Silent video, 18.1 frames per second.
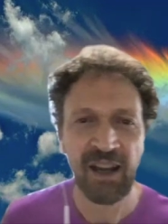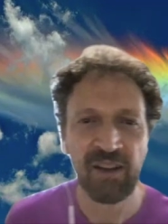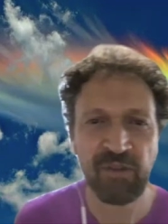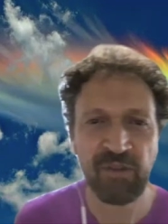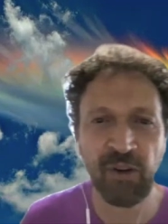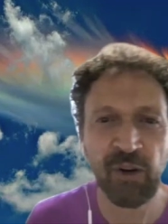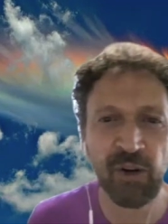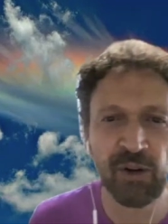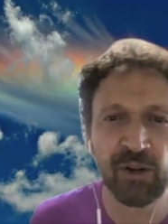
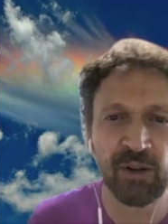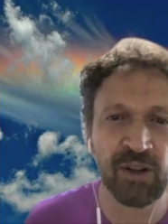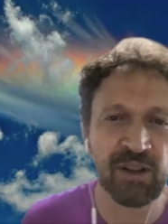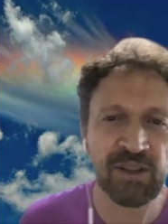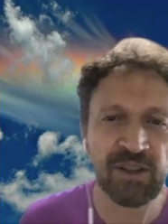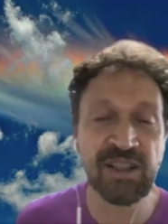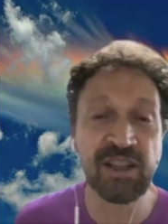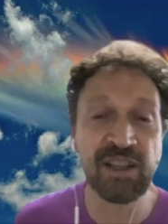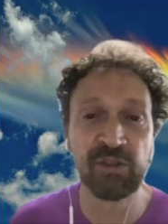for
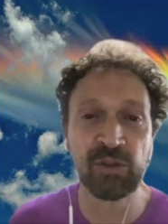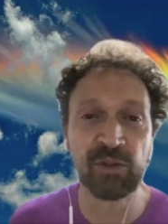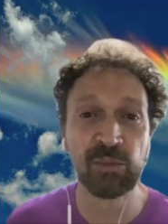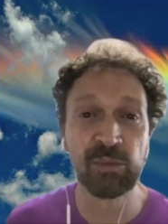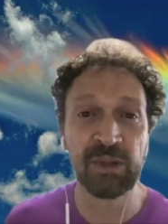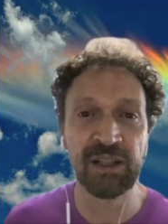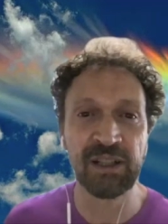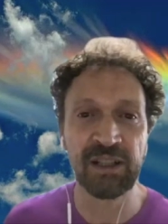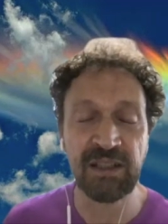several
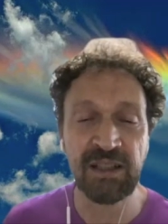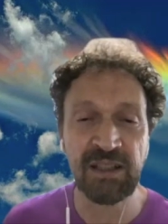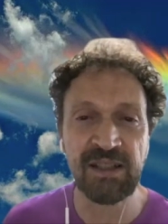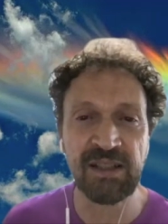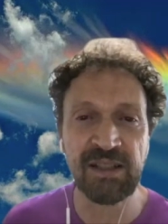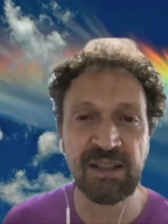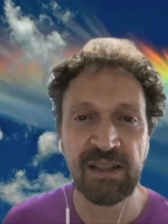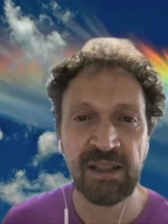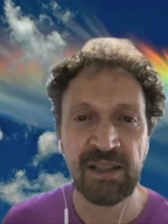
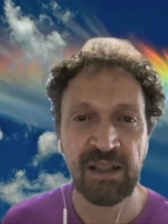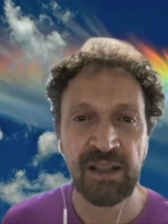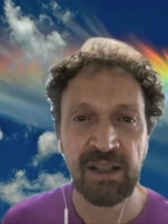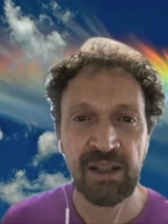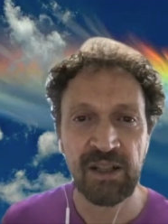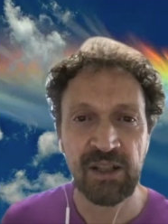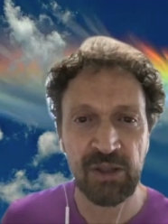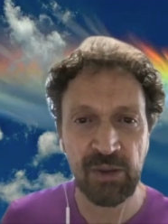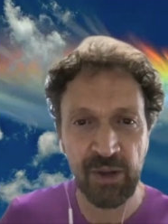minutes
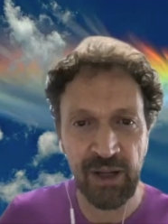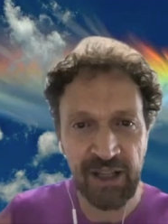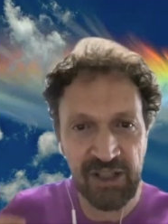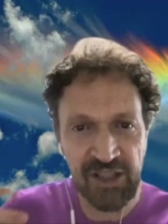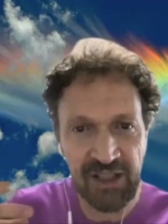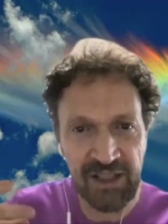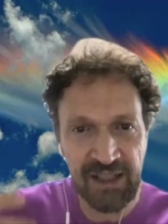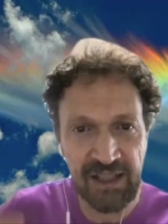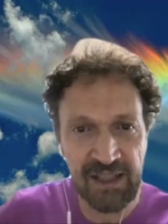to
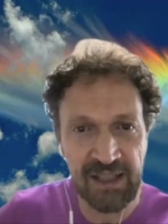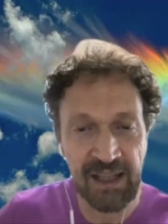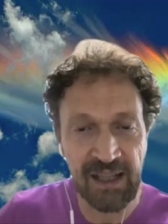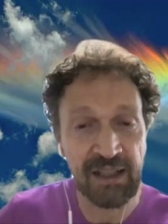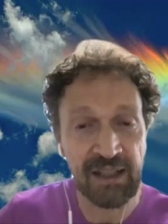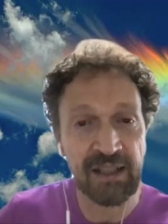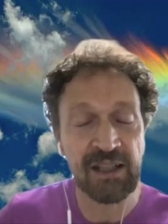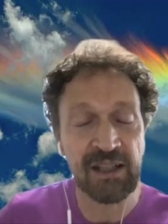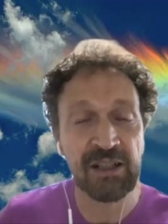actually
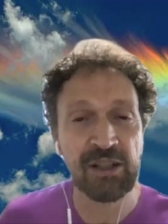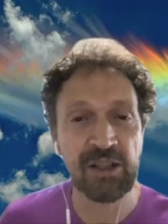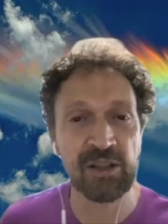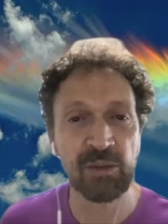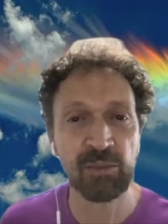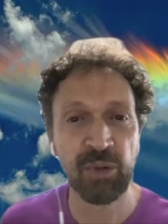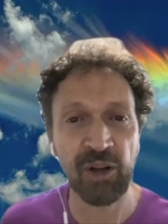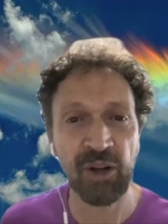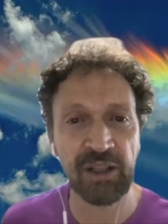get into
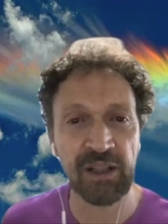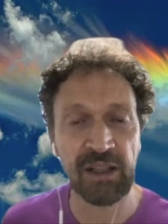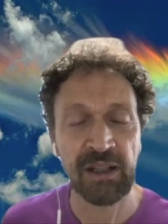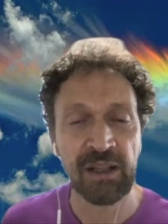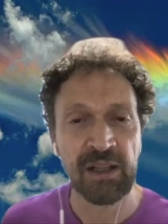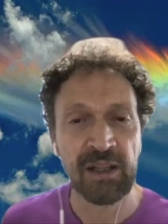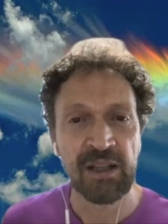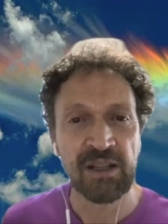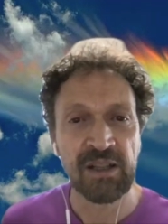the body.
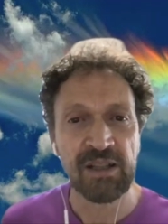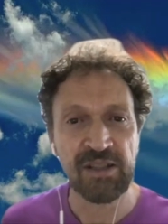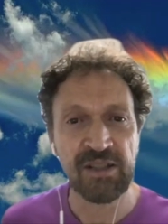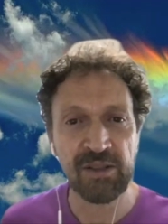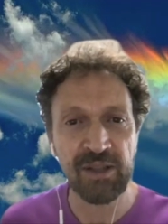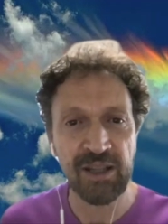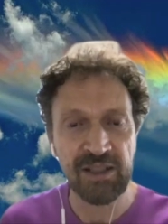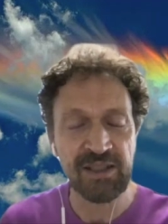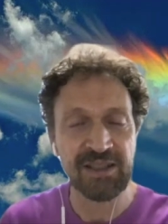So
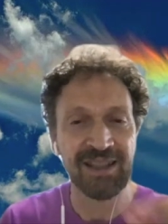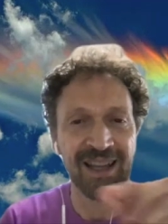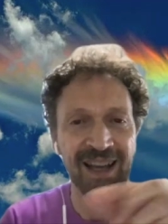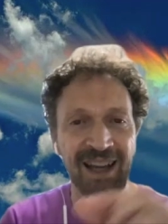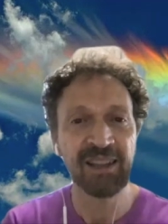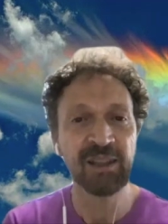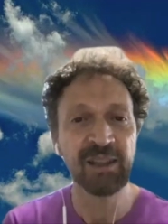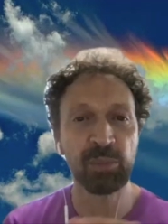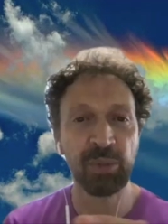that's the
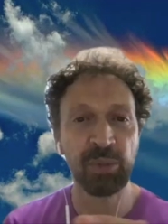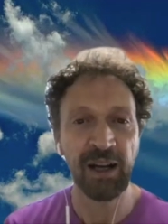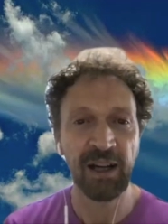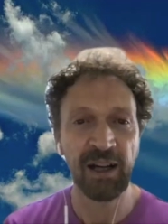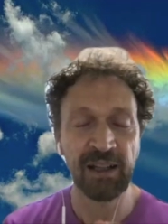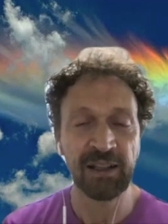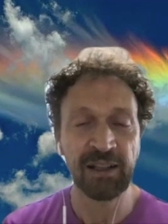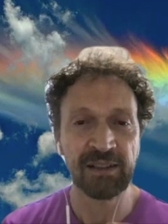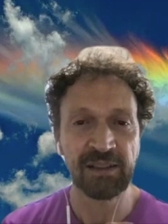other
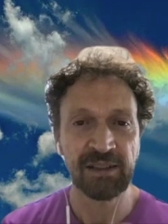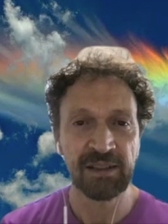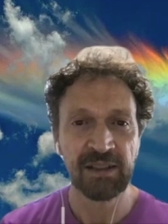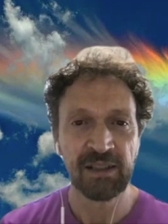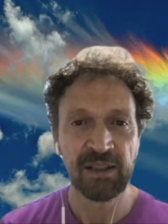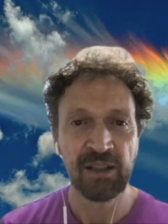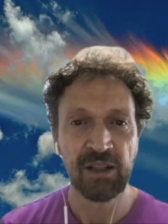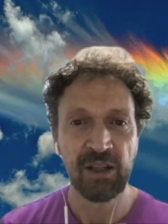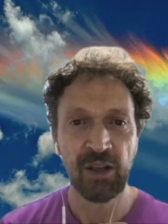part.
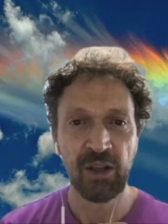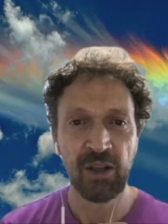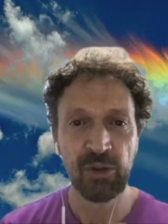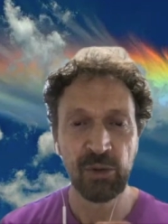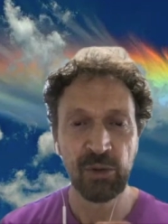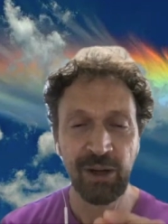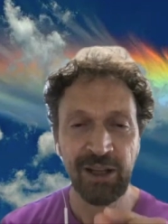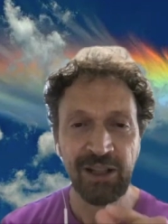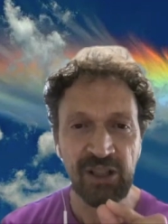
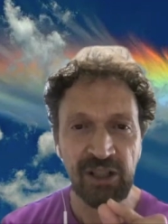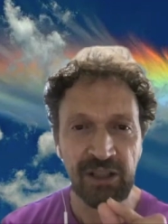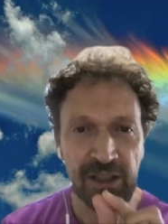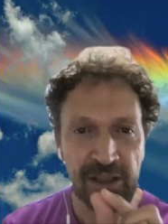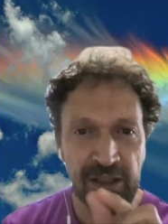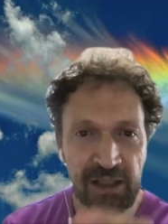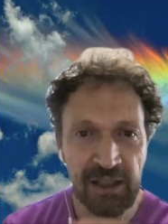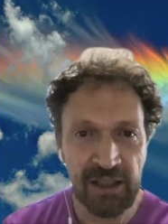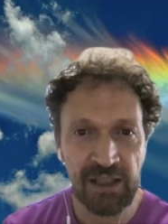You actually
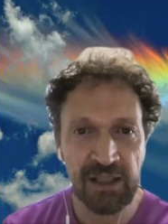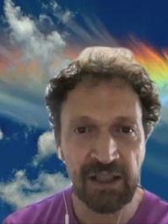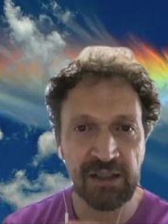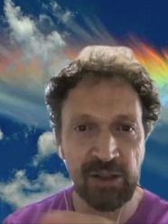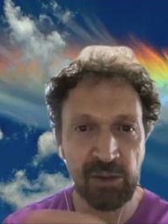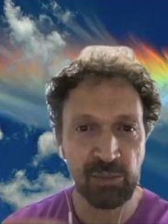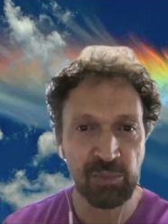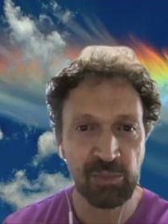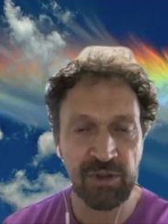need
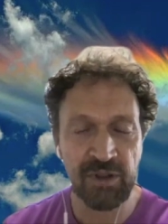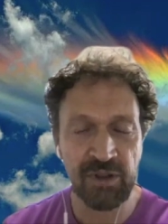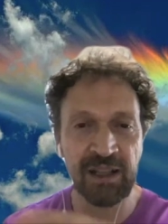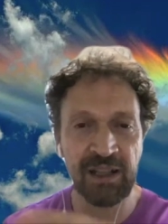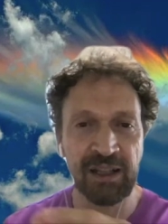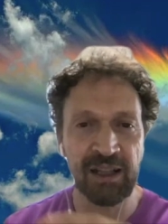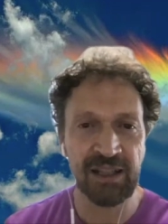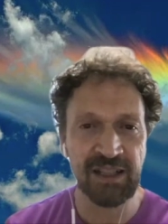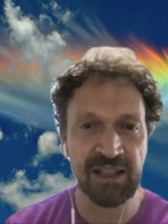to
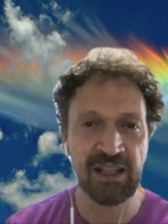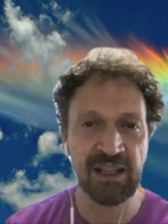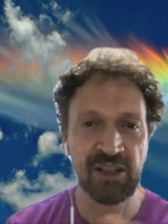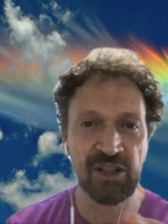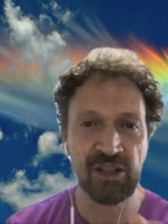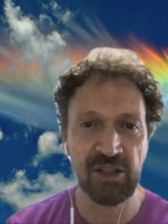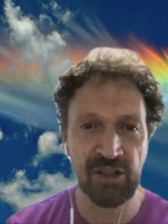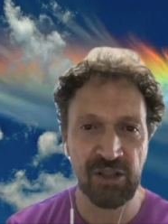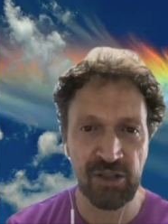bring
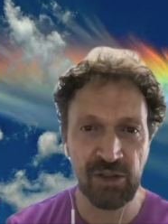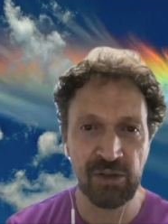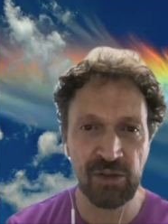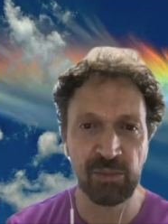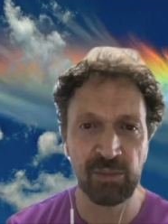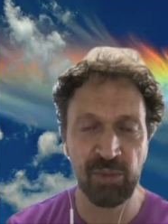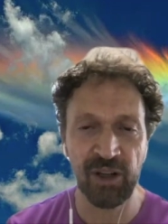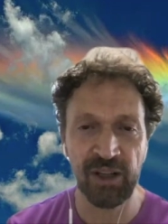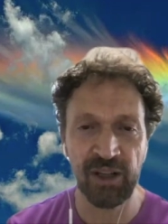attention to the
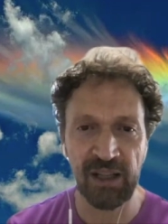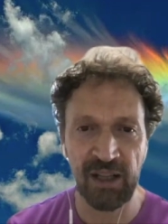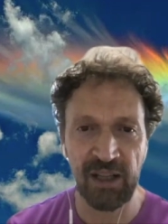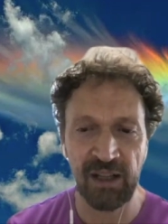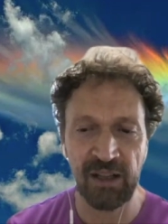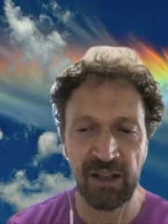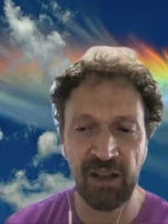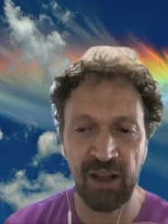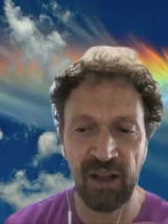body.
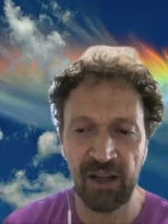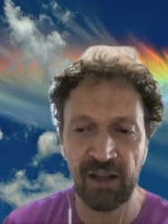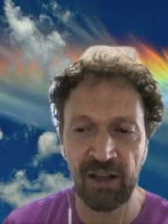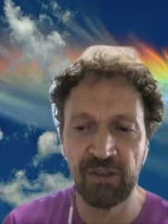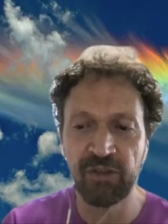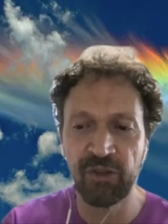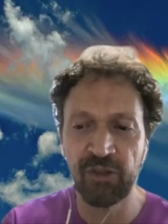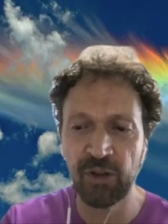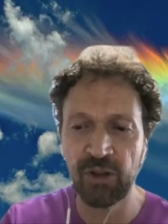And
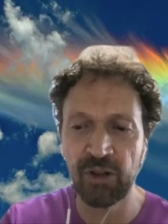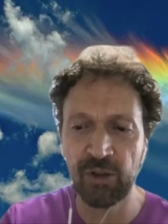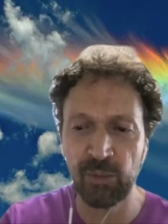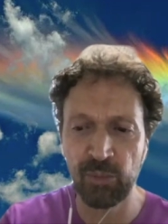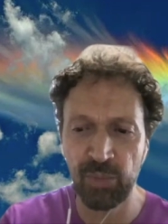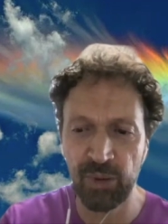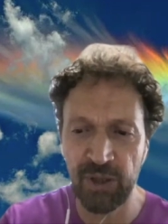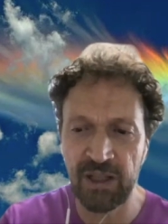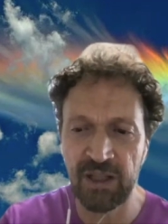if you're going to
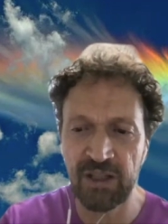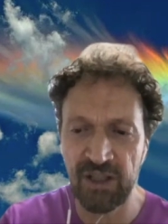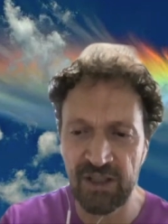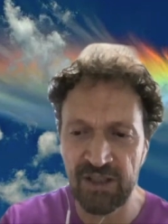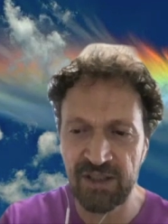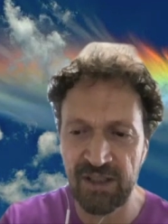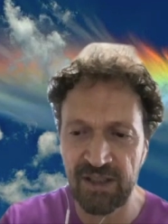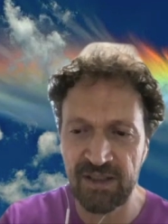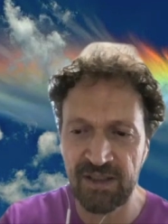be,
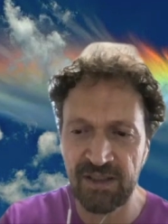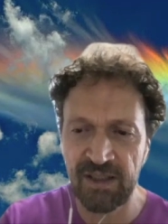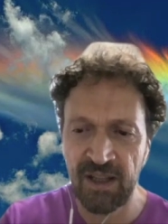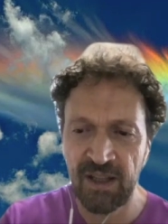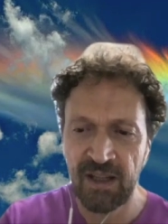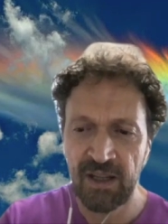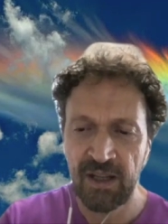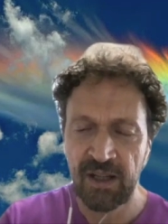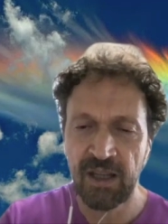just as
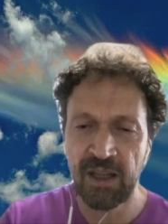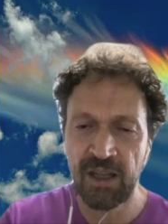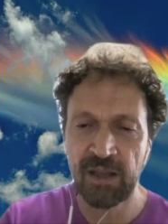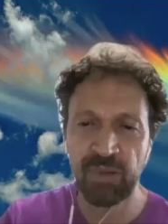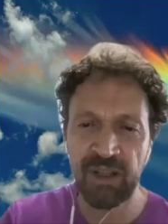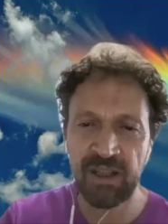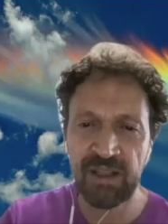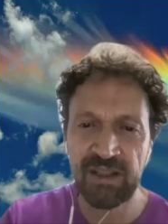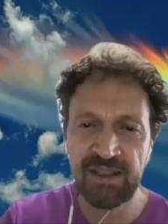
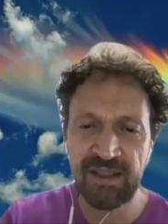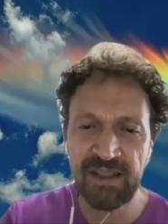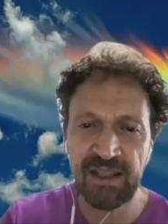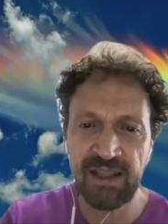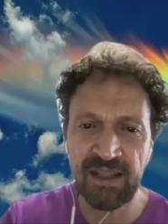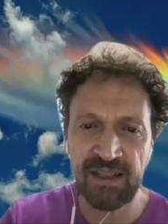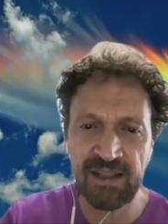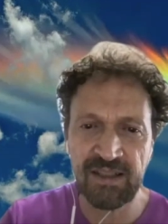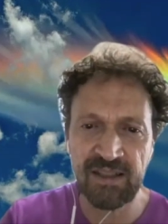Kabir
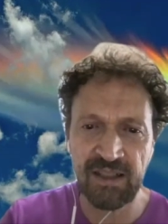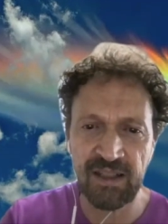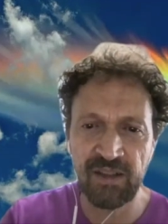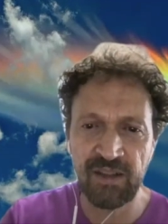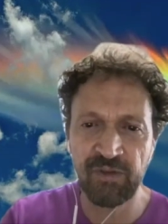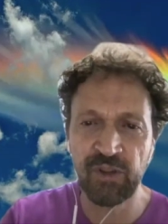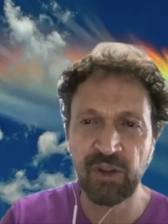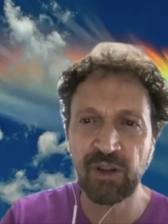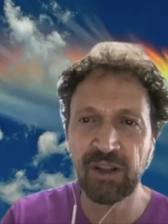says,
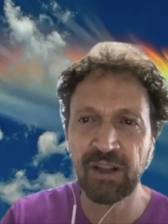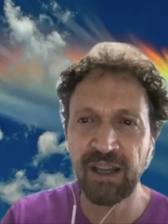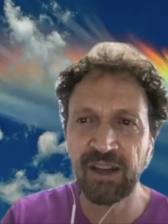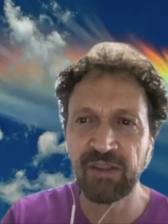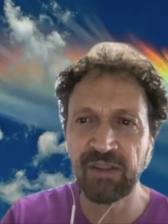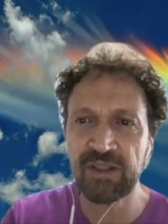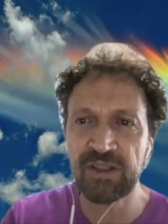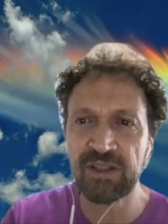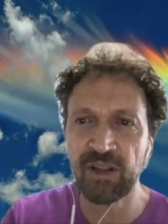if you're going to
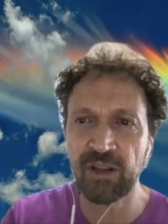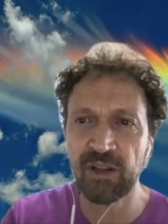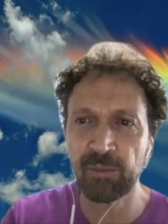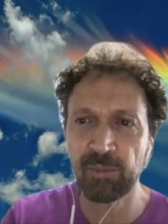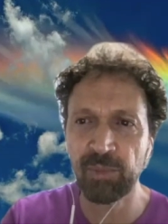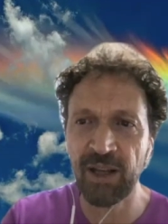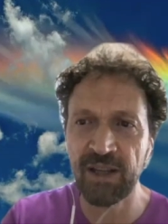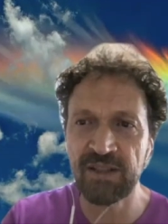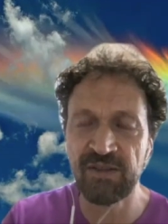have a
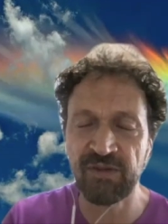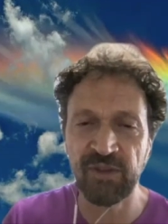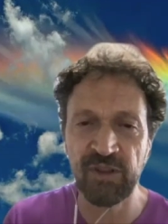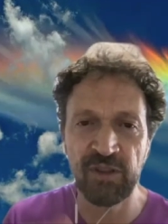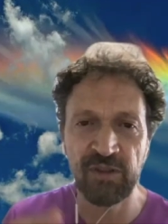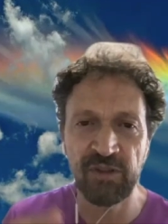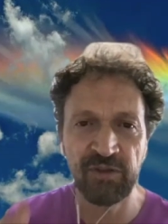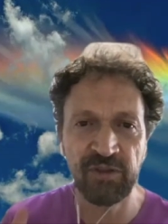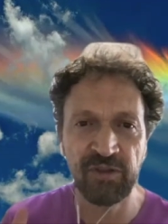solid place for
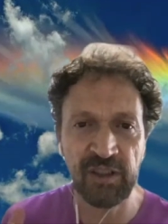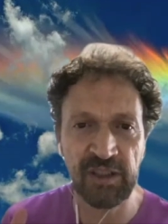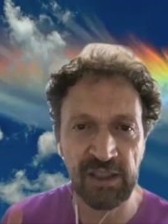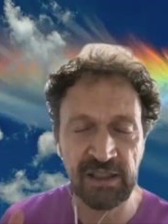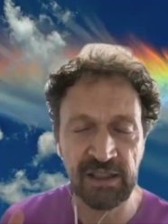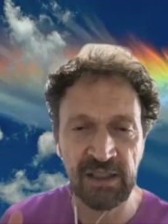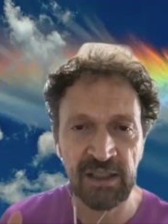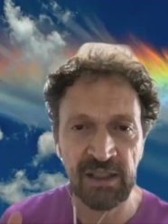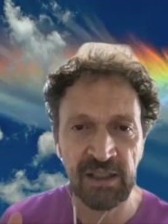your feet,